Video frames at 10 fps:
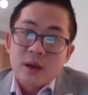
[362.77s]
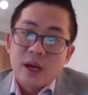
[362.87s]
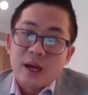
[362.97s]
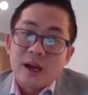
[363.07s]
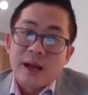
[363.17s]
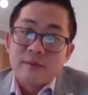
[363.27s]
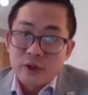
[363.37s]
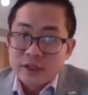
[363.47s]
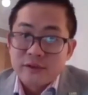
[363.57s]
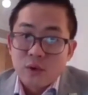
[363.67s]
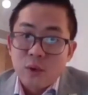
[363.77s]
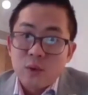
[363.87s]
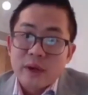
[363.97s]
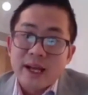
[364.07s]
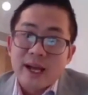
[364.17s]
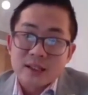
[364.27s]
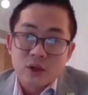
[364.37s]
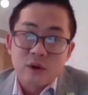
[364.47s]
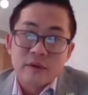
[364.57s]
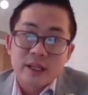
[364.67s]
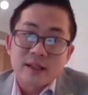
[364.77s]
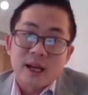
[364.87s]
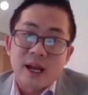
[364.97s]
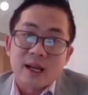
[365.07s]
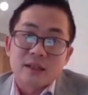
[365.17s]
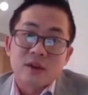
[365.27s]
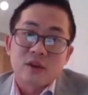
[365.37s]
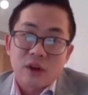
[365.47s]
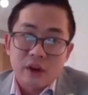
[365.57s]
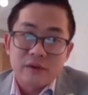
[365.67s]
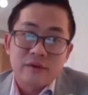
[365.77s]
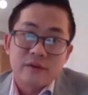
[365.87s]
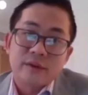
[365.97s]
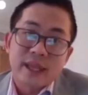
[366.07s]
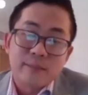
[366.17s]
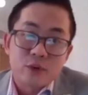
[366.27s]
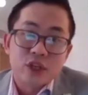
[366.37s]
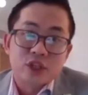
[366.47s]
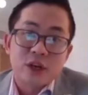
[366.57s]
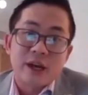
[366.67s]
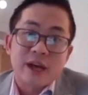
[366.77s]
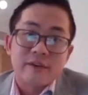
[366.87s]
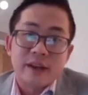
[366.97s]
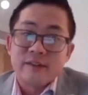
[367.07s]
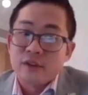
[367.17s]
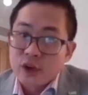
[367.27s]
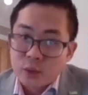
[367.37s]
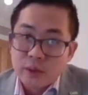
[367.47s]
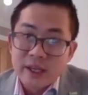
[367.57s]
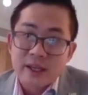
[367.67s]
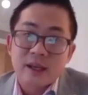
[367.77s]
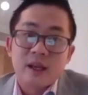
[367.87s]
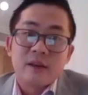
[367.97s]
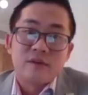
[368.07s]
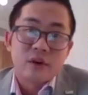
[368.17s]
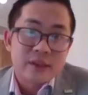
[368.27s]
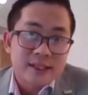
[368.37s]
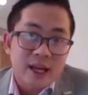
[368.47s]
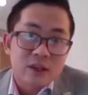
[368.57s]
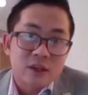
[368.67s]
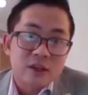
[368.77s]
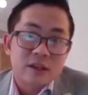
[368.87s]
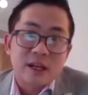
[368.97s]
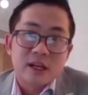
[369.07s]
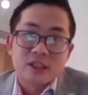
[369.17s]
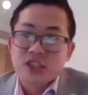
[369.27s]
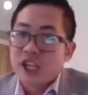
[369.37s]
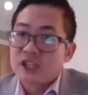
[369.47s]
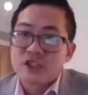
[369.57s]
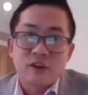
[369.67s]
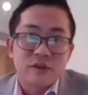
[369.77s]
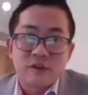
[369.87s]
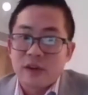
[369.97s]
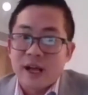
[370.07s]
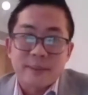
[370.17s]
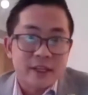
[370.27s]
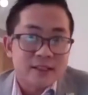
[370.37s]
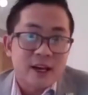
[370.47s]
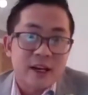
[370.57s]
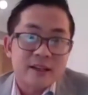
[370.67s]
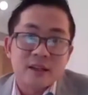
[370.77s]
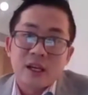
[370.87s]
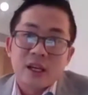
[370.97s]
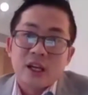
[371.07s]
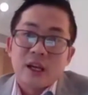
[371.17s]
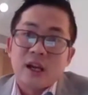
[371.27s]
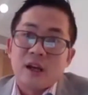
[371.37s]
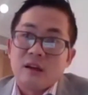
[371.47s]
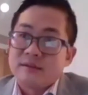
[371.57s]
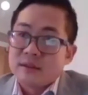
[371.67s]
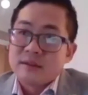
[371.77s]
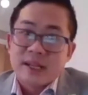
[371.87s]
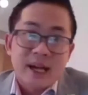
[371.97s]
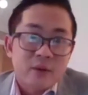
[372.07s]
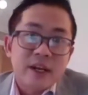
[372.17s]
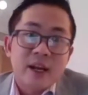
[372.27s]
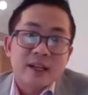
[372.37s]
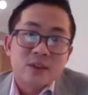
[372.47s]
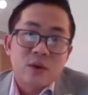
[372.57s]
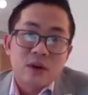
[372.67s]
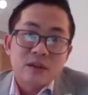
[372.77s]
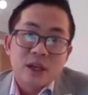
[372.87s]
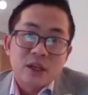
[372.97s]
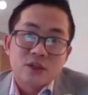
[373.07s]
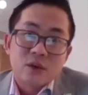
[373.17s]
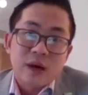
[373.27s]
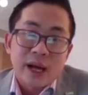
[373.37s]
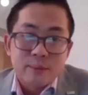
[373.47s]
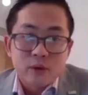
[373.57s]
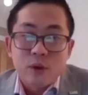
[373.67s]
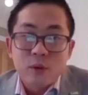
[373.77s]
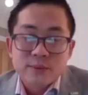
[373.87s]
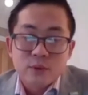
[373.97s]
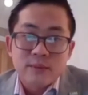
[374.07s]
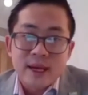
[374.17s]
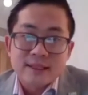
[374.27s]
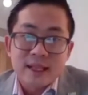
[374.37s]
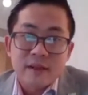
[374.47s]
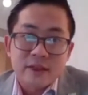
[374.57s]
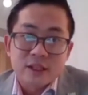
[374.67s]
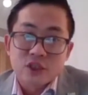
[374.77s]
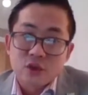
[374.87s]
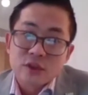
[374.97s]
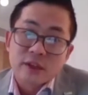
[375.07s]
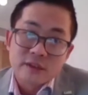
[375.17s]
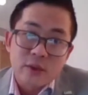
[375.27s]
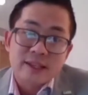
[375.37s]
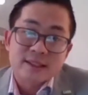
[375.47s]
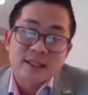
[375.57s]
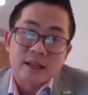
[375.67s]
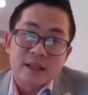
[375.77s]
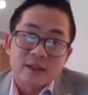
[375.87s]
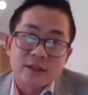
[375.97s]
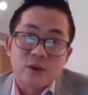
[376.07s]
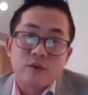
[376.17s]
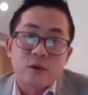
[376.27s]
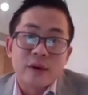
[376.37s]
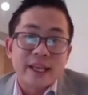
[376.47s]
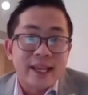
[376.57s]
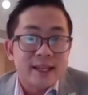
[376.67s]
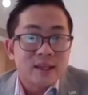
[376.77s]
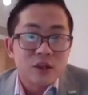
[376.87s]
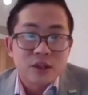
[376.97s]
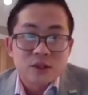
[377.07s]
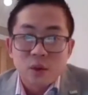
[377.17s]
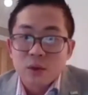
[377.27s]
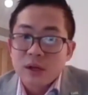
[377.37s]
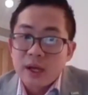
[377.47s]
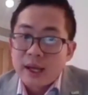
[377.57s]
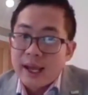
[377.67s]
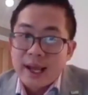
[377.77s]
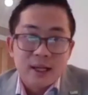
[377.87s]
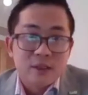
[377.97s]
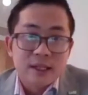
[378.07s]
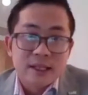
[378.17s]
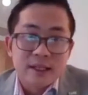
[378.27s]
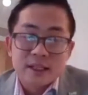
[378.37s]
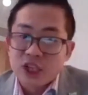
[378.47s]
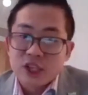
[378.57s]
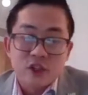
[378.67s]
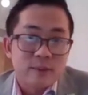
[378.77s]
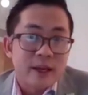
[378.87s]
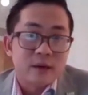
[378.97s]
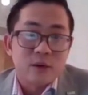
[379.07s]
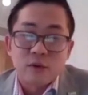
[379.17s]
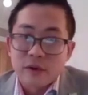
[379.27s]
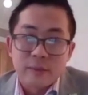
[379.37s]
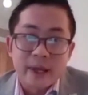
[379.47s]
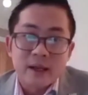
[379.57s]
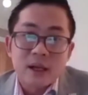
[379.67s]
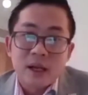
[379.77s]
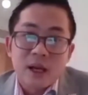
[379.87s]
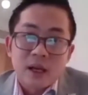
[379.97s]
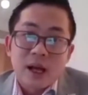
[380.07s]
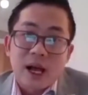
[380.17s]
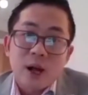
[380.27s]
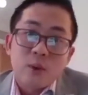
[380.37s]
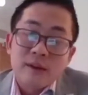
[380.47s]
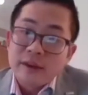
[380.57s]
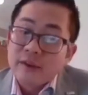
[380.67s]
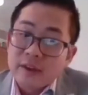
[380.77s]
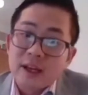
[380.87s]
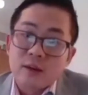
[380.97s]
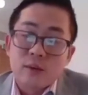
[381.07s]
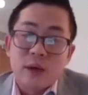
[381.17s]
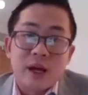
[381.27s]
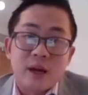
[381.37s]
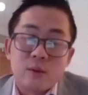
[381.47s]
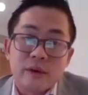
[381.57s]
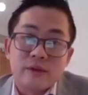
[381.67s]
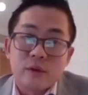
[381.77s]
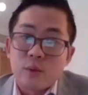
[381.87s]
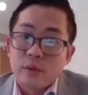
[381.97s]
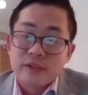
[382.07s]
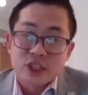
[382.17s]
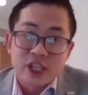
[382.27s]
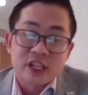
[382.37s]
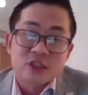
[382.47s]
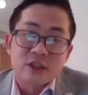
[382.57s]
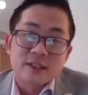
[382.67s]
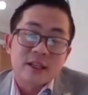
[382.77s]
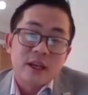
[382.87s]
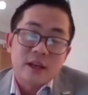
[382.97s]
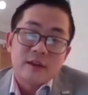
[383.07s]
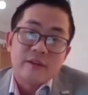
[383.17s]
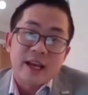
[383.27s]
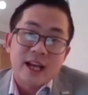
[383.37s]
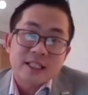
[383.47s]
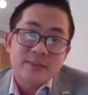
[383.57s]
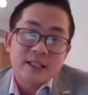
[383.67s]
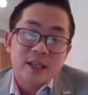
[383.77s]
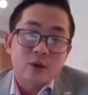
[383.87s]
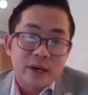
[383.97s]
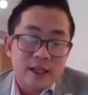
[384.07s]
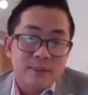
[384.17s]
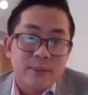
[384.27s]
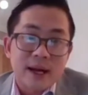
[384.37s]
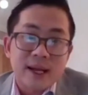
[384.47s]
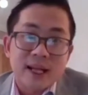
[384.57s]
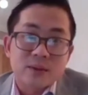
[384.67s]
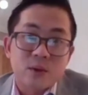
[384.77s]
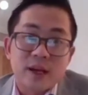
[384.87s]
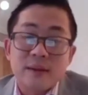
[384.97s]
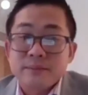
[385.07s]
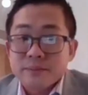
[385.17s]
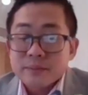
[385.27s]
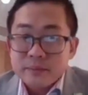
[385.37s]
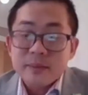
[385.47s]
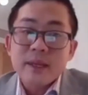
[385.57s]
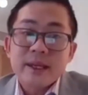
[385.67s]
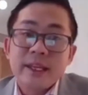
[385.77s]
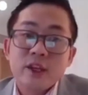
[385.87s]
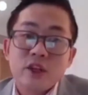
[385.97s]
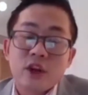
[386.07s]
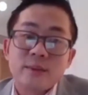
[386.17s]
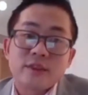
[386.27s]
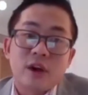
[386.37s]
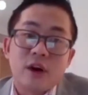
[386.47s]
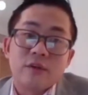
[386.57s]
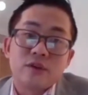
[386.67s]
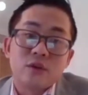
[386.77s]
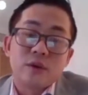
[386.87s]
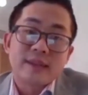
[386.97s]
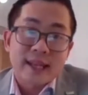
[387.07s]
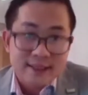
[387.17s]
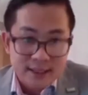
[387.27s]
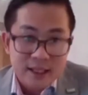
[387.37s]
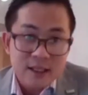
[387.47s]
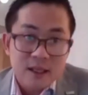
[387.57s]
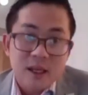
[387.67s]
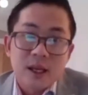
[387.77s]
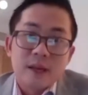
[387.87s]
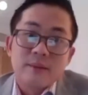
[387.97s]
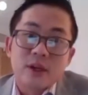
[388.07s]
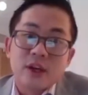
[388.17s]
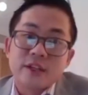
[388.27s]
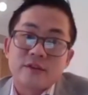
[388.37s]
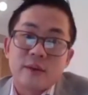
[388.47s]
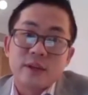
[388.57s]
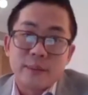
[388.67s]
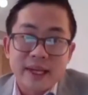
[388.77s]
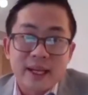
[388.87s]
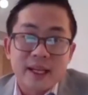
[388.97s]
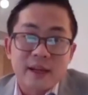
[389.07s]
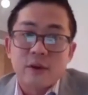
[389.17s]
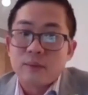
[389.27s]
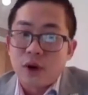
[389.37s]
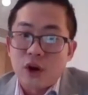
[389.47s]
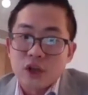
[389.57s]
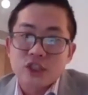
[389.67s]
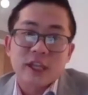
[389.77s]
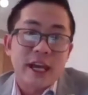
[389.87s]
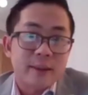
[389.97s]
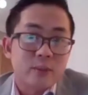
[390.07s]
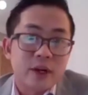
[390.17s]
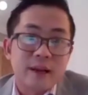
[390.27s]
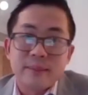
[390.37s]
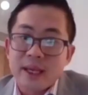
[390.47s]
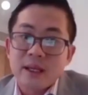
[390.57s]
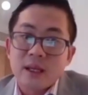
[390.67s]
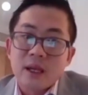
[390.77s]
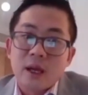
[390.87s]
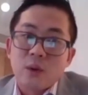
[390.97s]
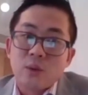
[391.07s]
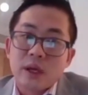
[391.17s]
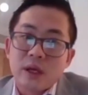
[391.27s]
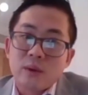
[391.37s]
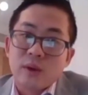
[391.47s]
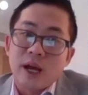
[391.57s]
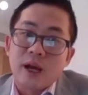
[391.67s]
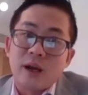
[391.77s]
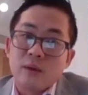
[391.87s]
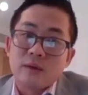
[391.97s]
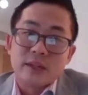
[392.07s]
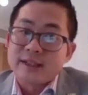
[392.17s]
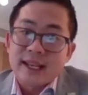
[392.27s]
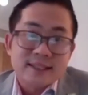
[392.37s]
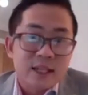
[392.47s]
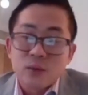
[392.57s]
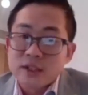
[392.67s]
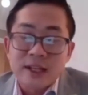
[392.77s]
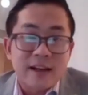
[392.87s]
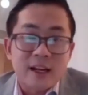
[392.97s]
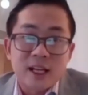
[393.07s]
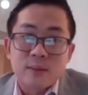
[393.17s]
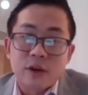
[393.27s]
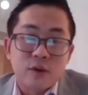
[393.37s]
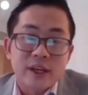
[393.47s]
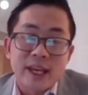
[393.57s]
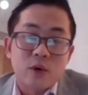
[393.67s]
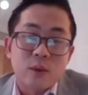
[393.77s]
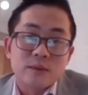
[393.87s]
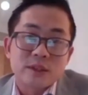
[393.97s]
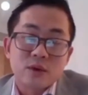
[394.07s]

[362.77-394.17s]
I'm 34. When I had COVID, I had the cough, temperature. I felt very weak, very tired, change of appetite, diarrhea, and so on. So I always put myself in the shoes of the resident. So for an 80 years old elderly gentleman or female, how will they feel with the changes? There has been a great impact as well in terms of testing, because from the beginning, from March, April, May, the testing wasn't available for care homes.